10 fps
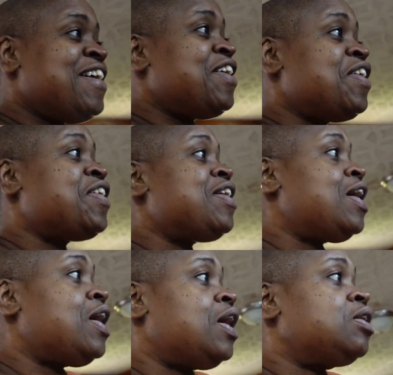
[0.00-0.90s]
Oh
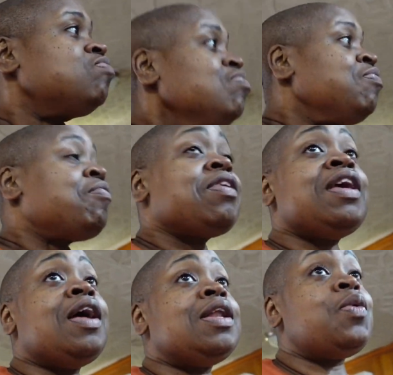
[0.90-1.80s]
God,
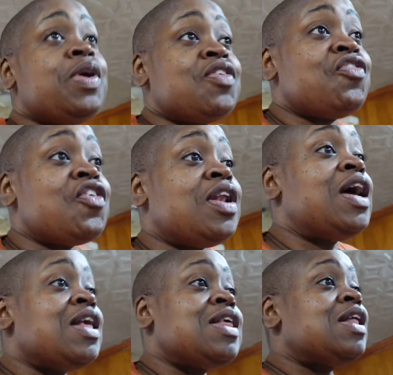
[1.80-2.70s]
he out there with his
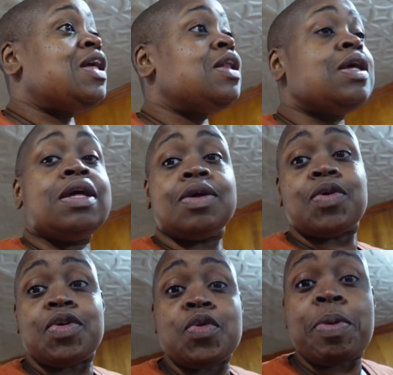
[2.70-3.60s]
fertilizer. Like,
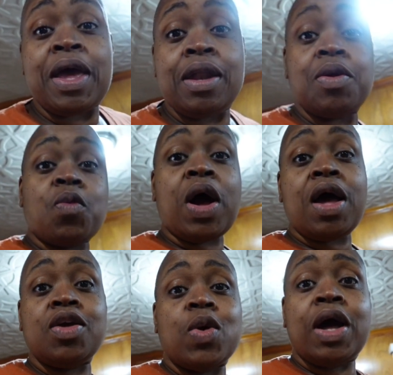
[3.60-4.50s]
nigga, you paid him. Why
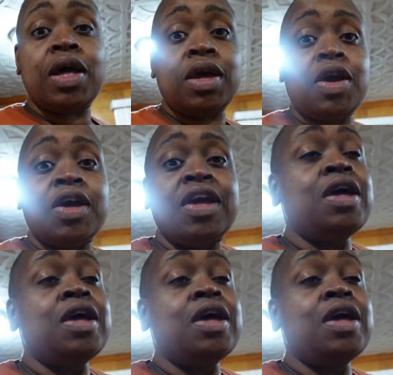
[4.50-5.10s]
are you out here?